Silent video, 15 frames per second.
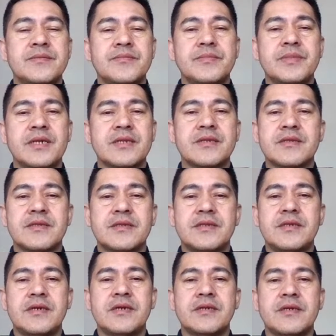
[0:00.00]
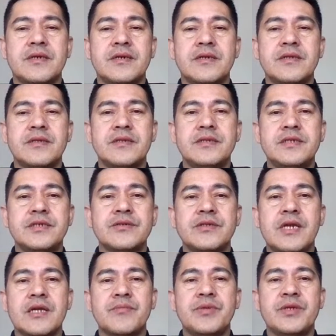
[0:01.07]
But this
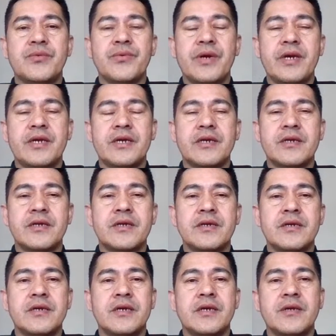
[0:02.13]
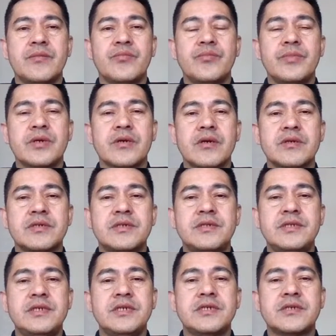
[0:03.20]
should not be the way, because
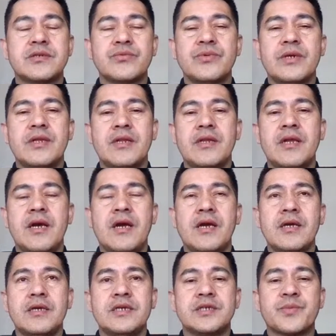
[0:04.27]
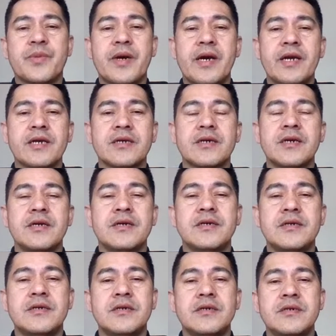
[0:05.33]
this will spark
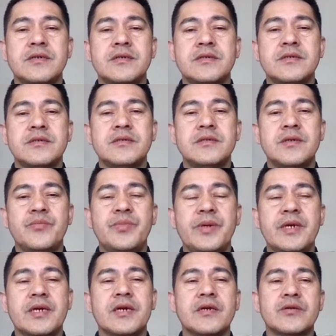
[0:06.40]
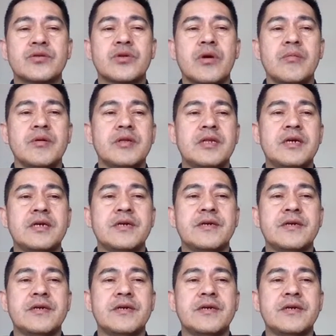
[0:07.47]
the bigger trouble.